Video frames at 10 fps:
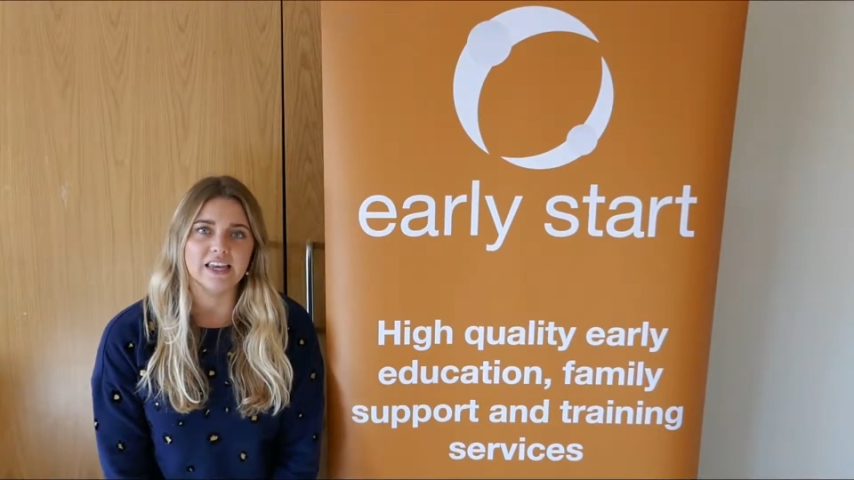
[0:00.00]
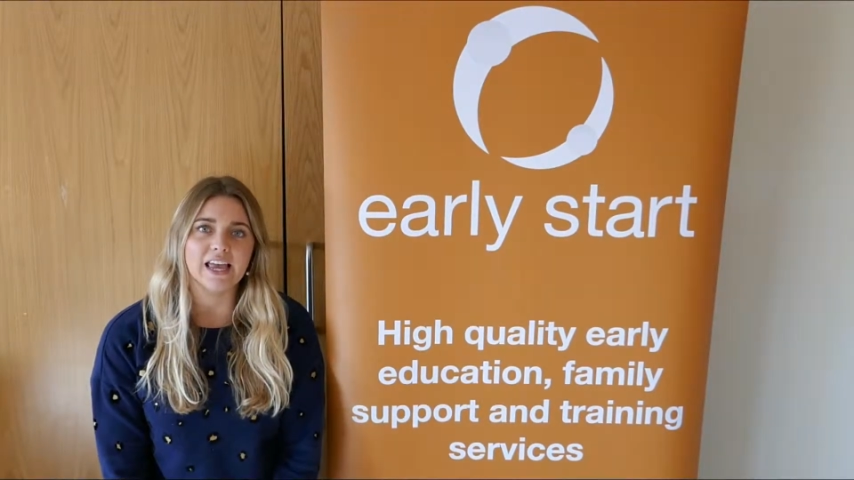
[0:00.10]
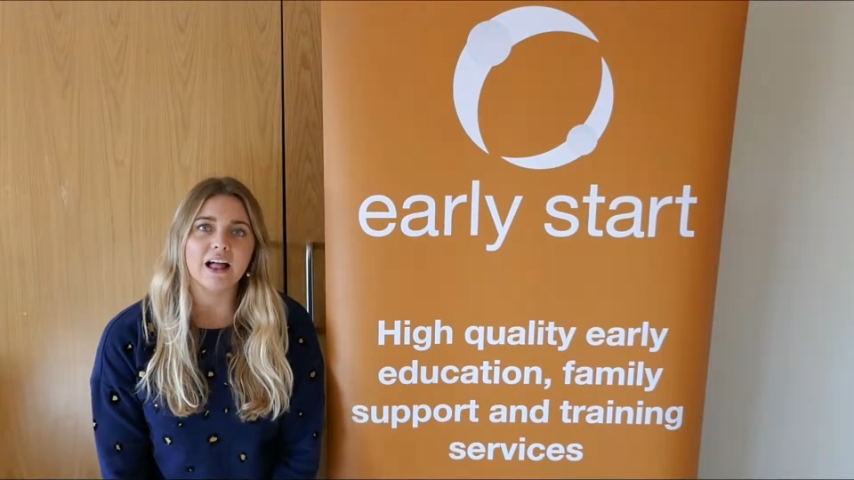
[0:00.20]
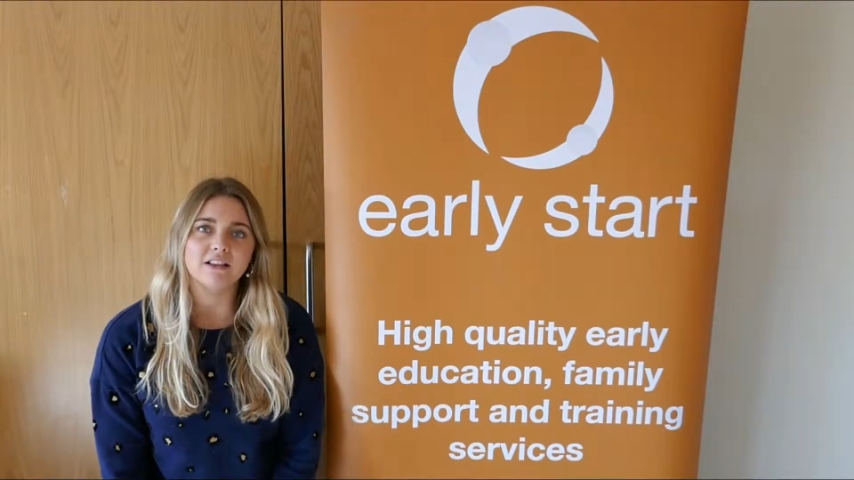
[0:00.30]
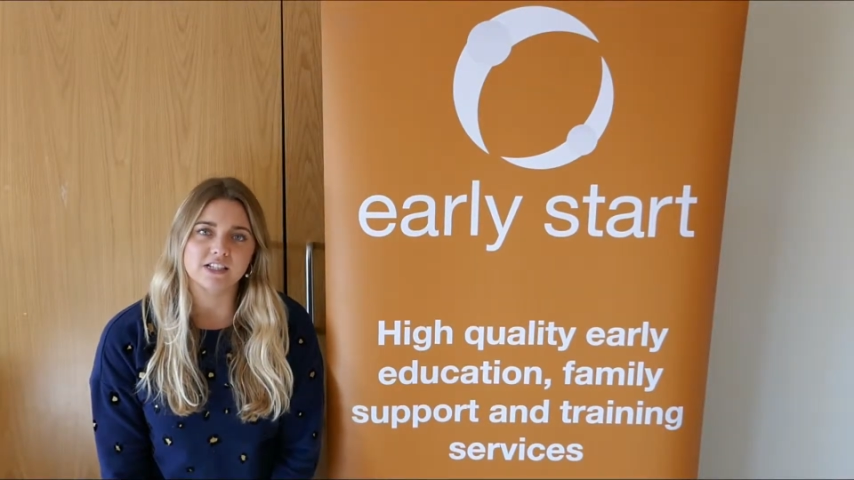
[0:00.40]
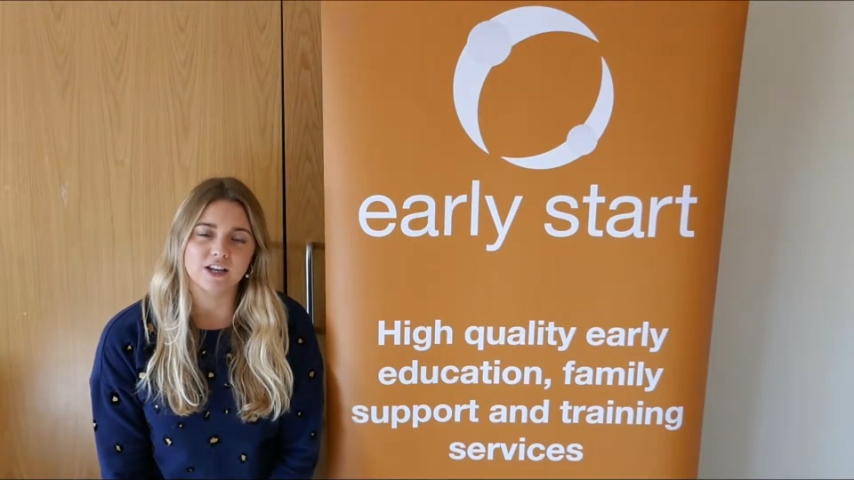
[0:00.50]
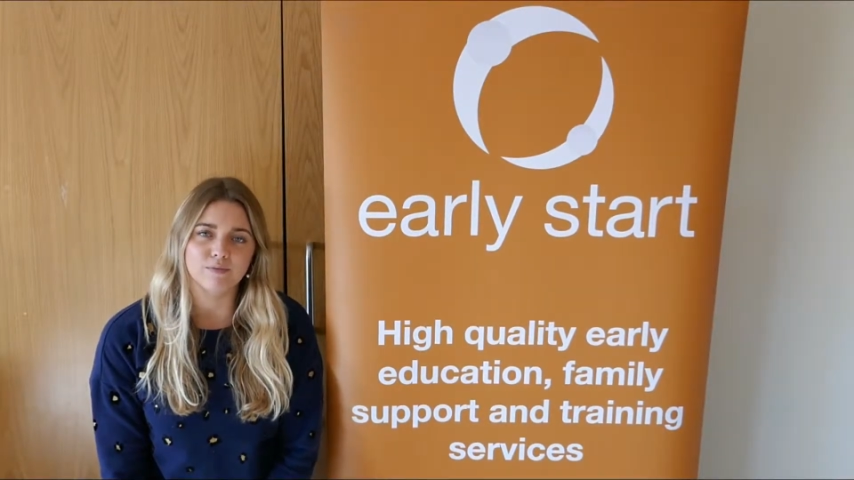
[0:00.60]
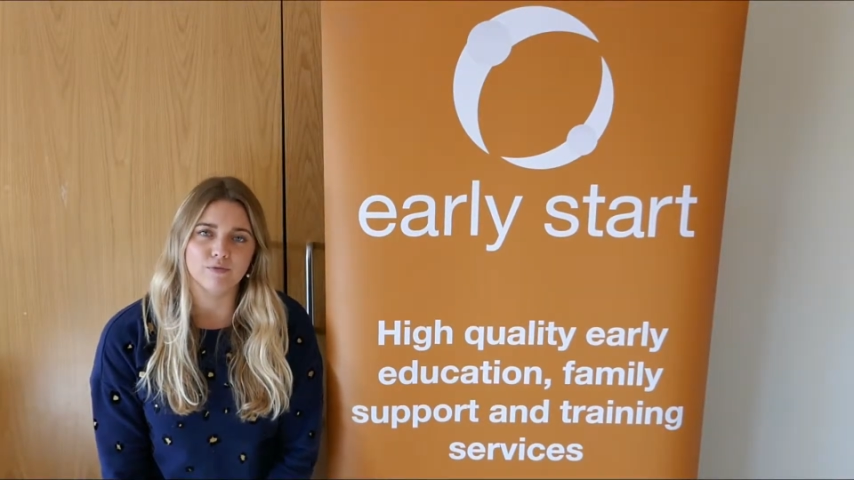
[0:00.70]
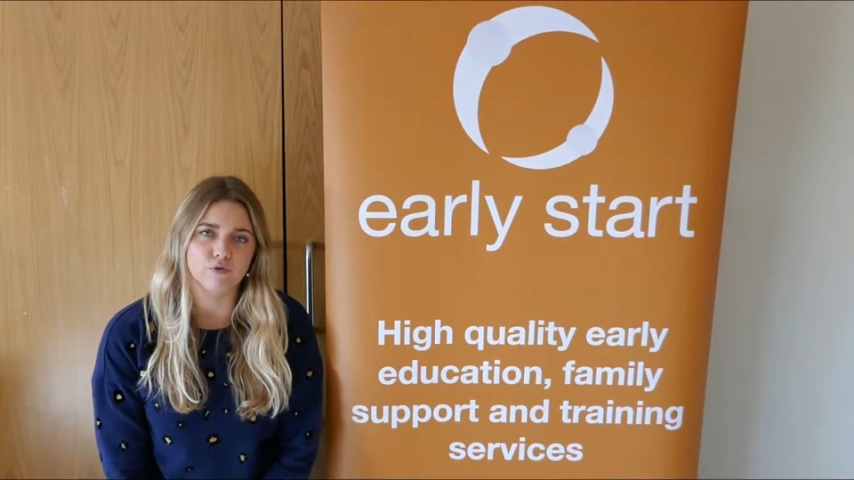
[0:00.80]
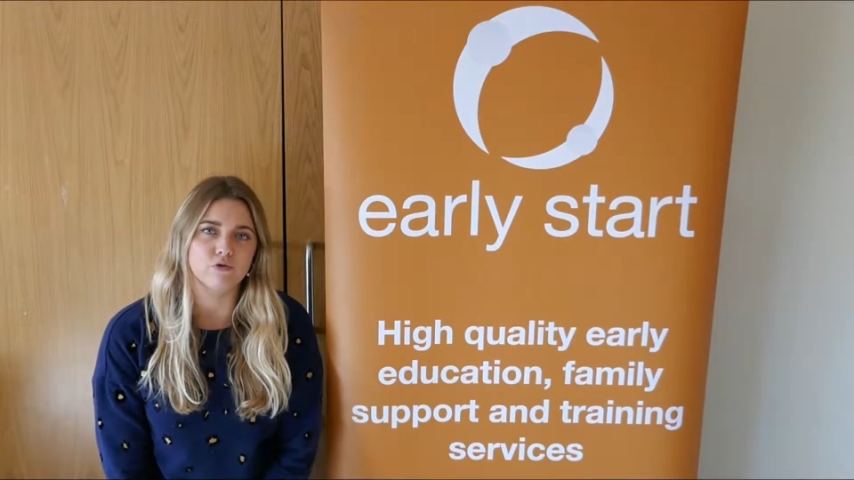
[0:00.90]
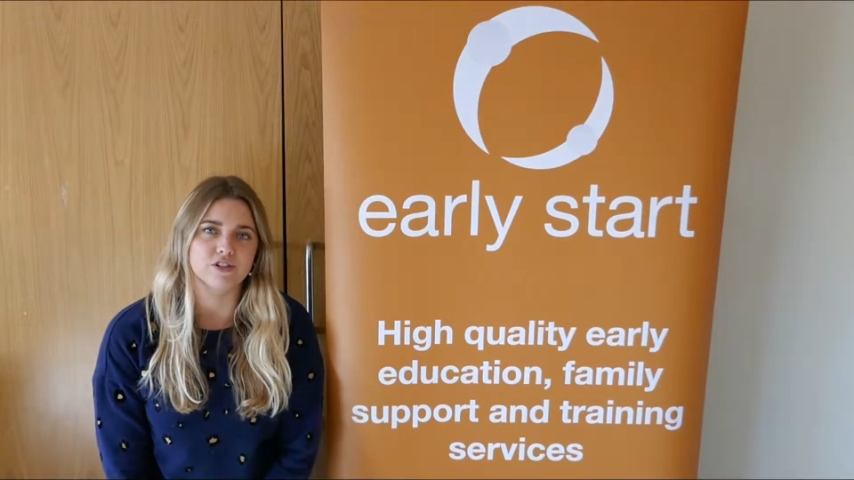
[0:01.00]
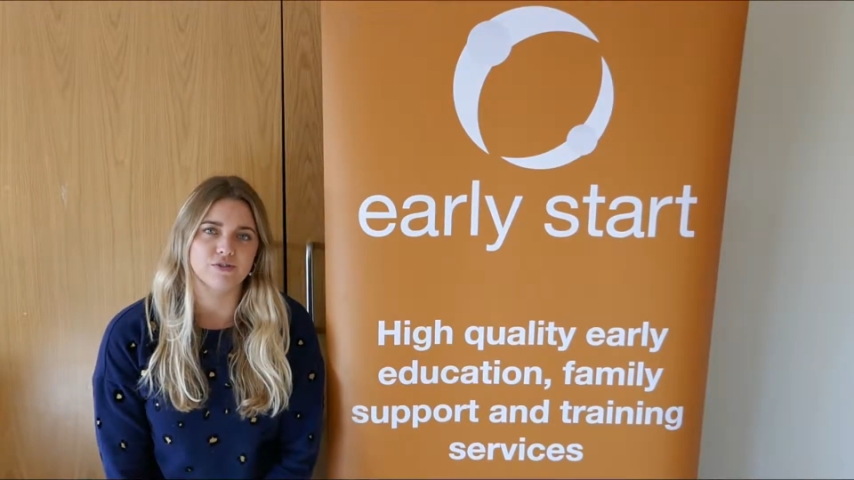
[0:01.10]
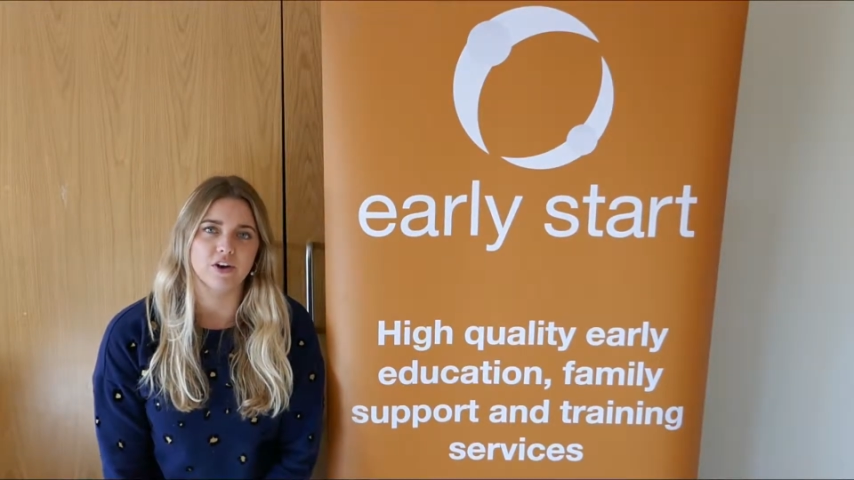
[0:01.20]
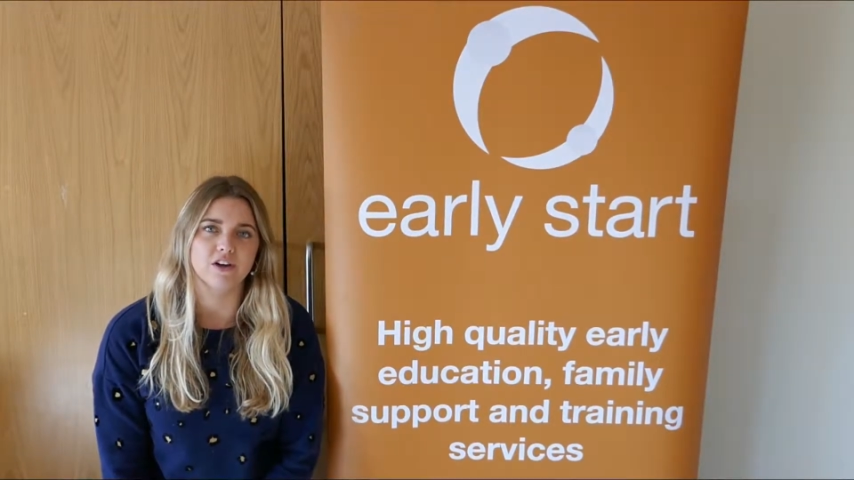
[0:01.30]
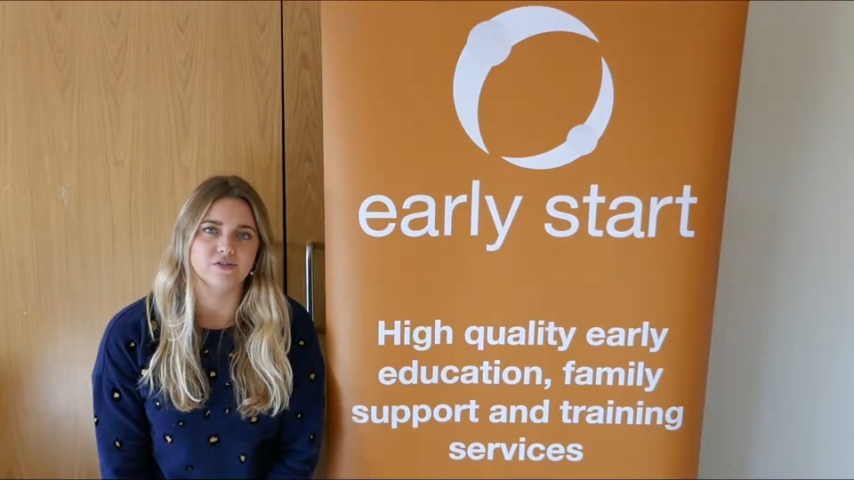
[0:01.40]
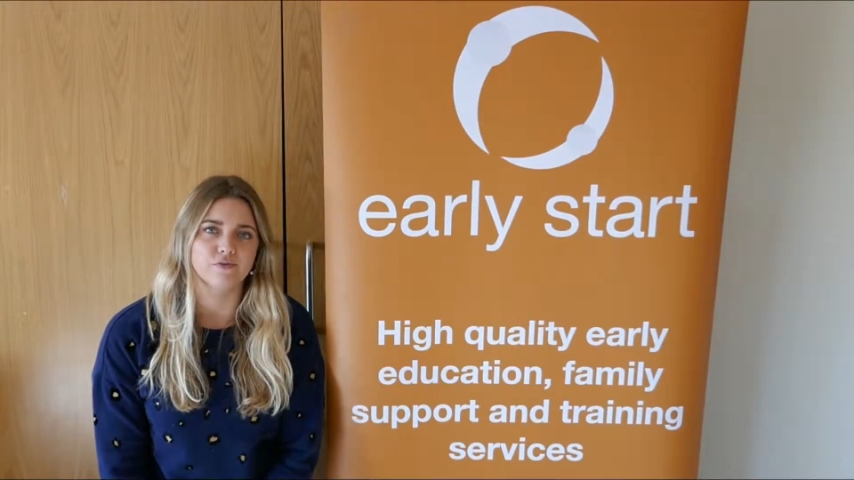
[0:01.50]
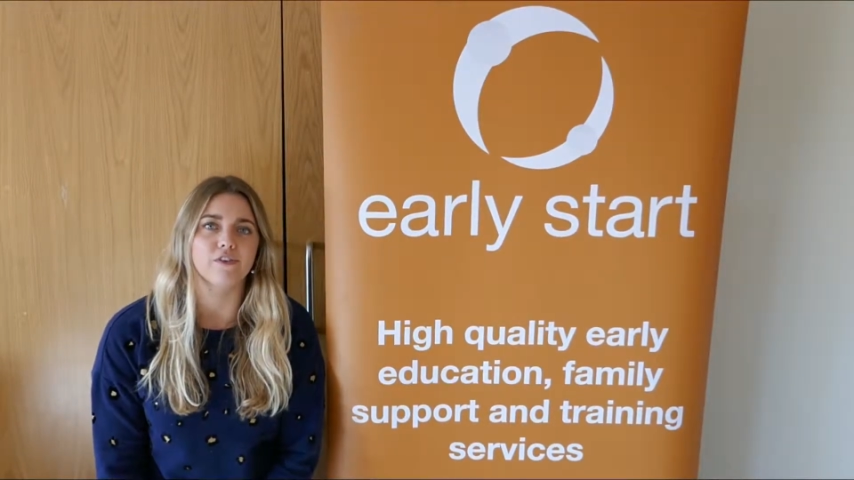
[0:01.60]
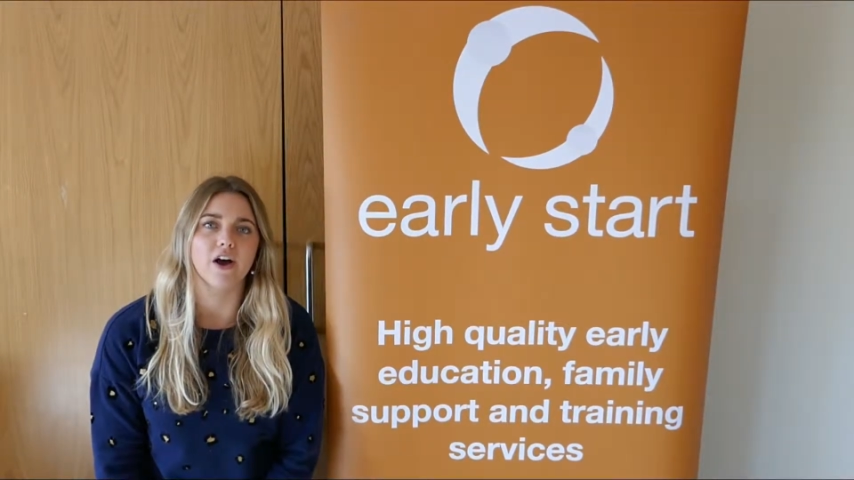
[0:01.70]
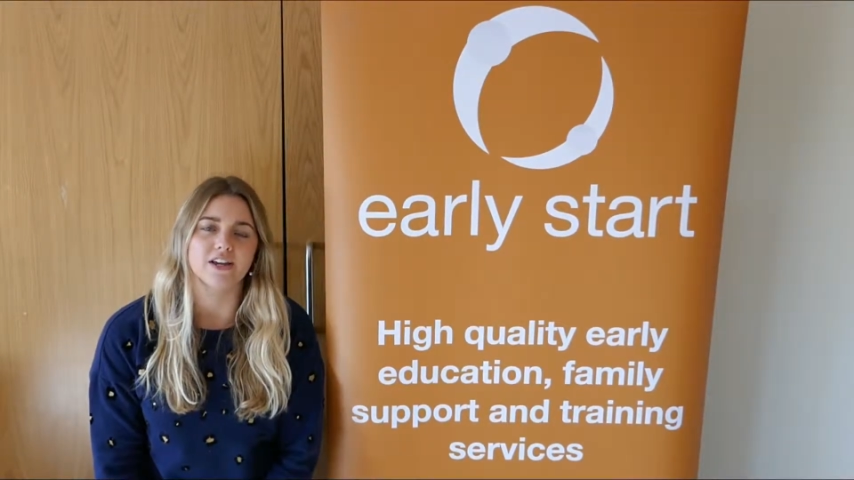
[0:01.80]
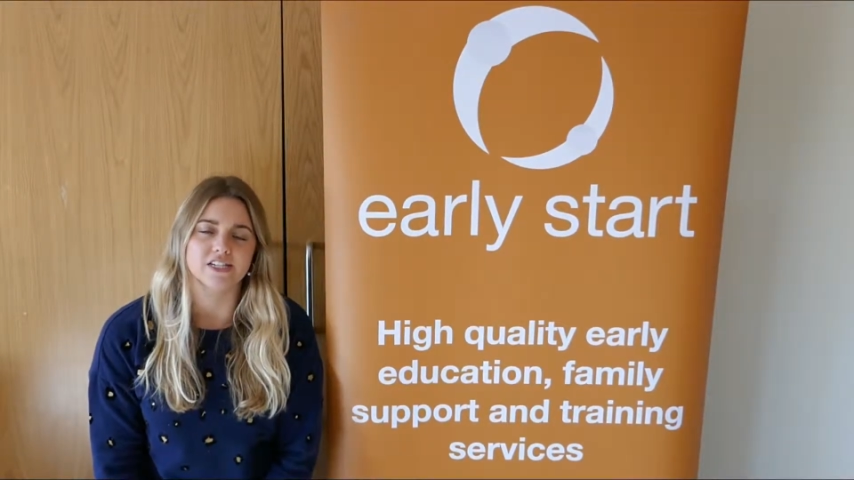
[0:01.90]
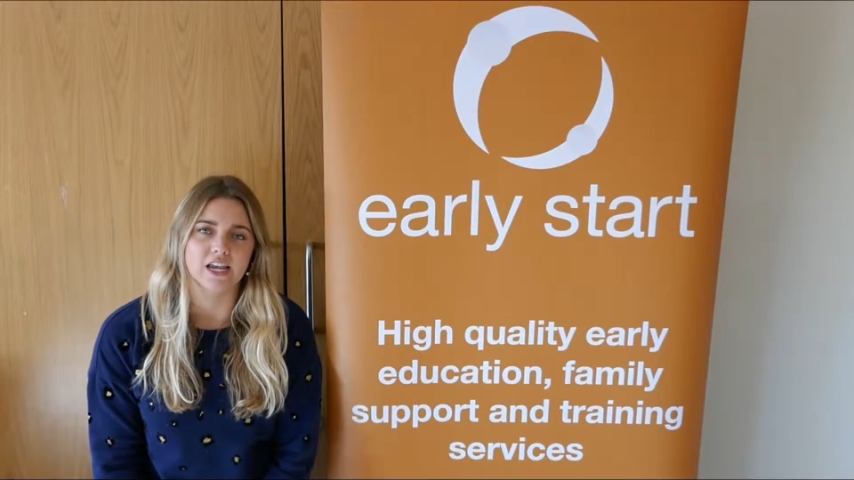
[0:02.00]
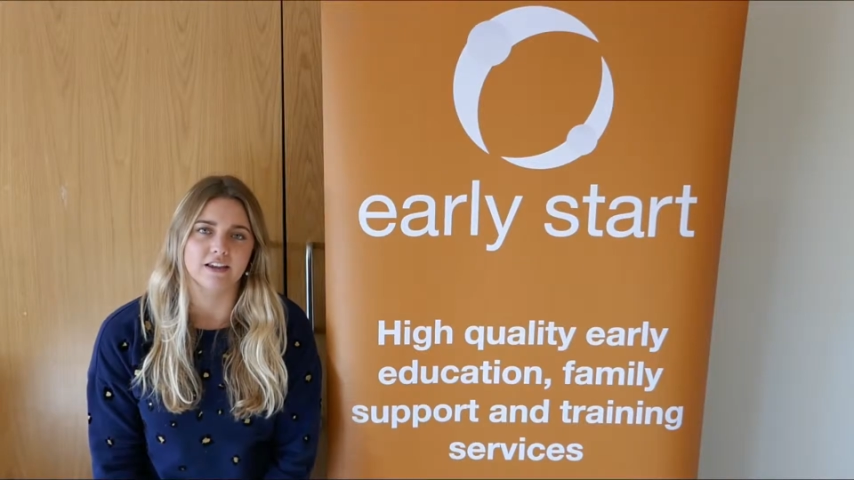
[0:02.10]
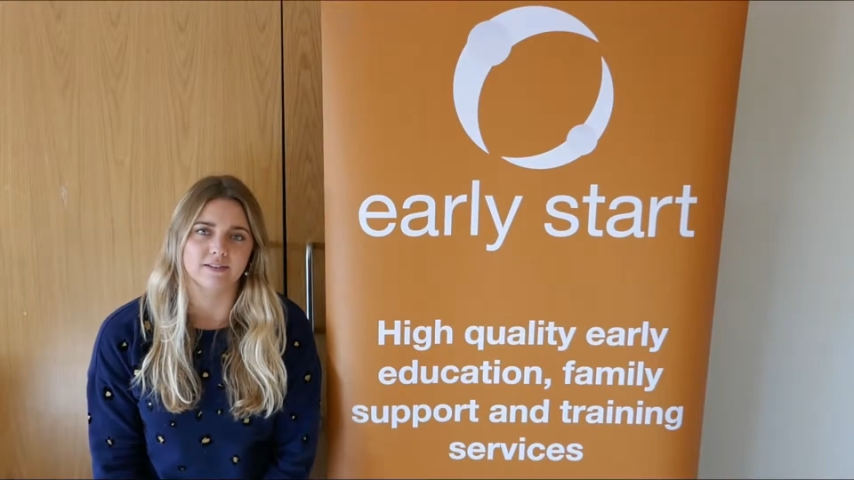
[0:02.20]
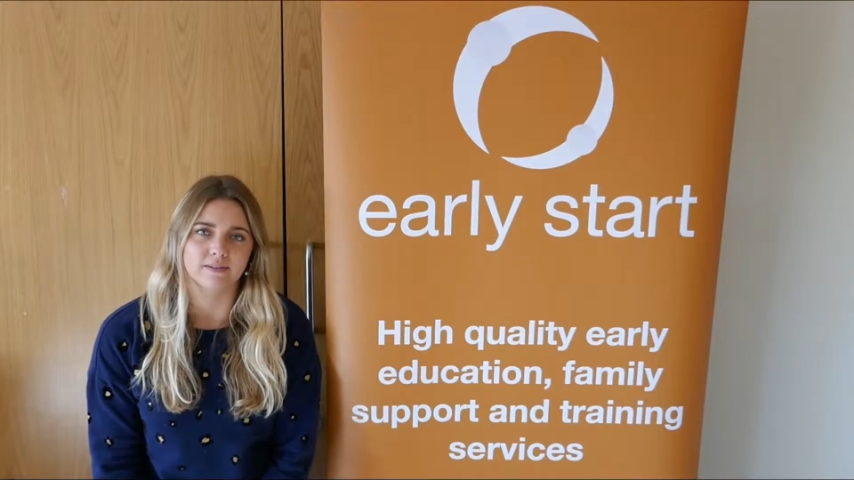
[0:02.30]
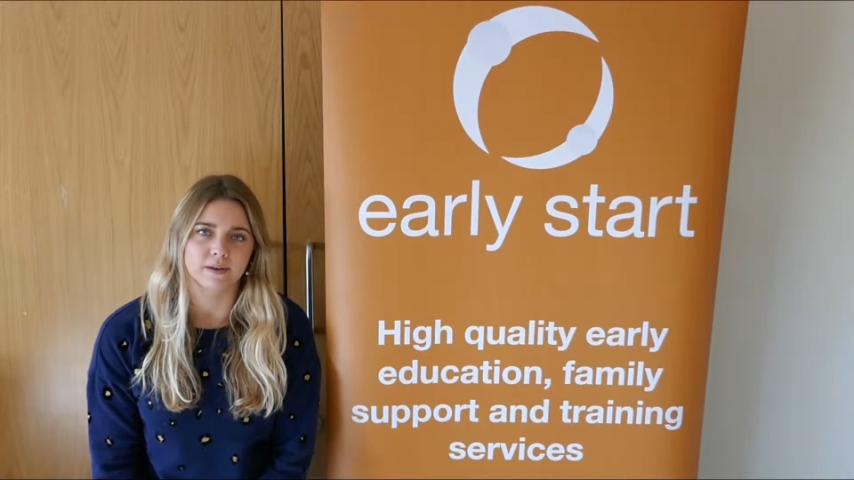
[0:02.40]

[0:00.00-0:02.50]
calcium fortified varieties.